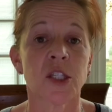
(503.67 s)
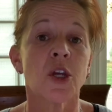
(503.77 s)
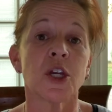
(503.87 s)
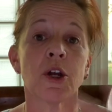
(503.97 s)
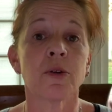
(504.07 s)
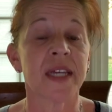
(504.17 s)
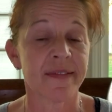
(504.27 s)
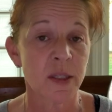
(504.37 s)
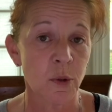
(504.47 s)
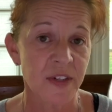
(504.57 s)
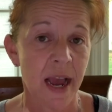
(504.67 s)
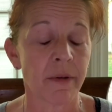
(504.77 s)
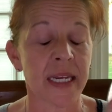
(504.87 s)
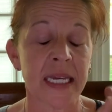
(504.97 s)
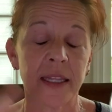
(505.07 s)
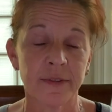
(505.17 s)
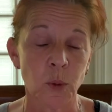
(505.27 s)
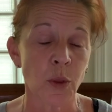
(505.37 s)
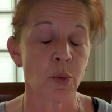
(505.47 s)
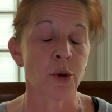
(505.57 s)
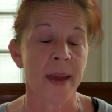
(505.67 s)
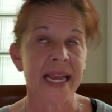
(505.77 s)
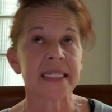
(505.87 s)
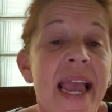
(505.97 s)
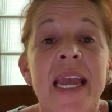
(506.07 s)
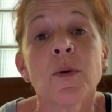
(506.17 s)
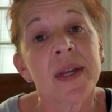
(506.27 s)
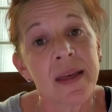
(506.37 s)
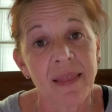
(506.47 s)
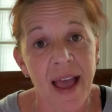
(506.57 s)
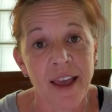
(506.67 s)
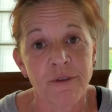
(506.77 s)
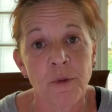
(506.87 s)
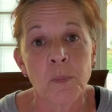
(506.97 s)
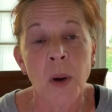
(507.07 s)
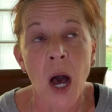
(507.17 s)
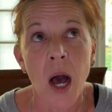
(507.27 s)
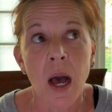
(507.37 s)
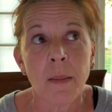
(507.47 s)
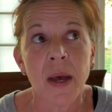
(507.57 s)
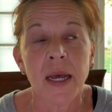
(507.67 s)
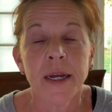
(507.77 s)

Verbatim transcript: So you know Davis moved out he lives with roommates. In real life, Bob